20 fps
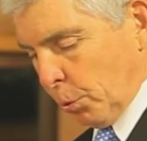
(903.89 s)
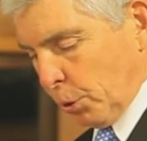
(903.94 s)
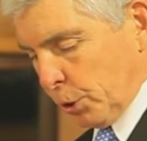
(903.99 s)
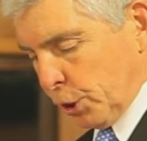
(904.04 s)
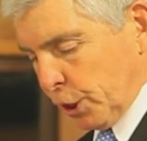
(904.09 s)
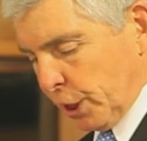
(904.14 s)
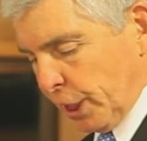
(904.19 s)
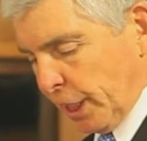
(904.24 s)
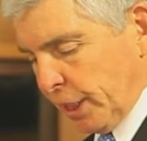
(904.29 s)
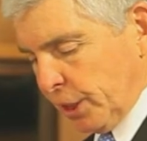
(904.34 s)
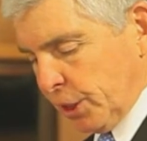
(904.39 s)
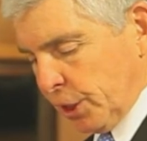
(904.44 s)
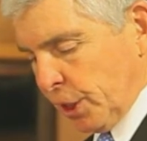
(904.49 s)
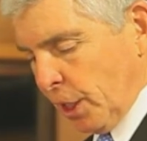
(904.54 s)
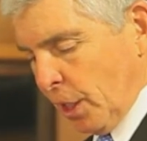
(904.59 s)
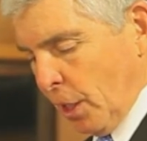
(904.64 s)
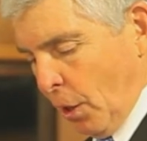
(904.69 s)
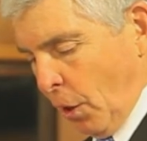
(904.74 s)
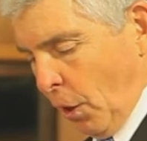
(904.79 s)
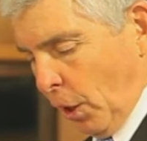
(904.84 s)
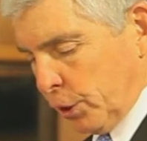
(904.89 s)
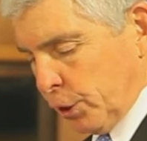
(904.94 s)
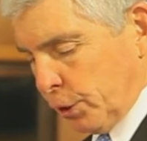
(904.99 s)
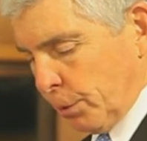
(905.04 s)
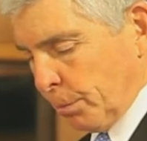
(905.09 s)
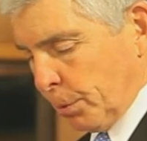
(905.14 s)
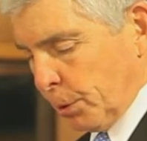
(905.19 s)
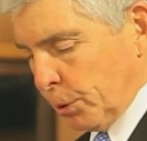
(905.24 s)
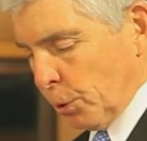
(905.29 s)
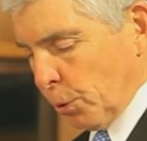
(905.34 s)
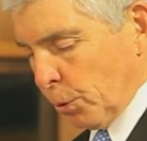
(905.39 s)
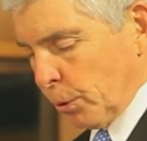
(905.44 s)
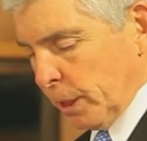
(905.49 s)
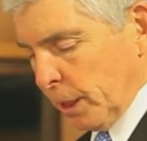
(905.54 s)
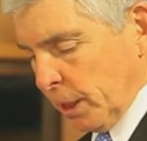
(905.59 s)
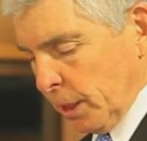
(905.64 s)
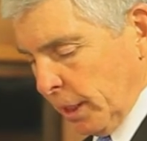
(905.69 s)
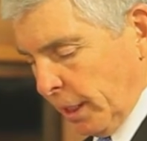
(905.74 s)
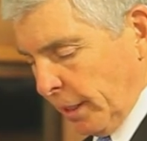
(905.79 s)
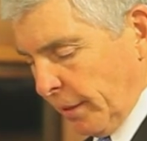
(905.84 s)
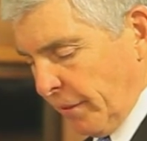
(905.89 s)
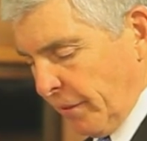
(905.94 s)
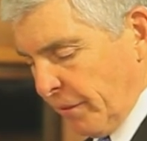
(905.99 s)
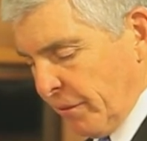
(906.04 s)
and Portuguese entrepreneurial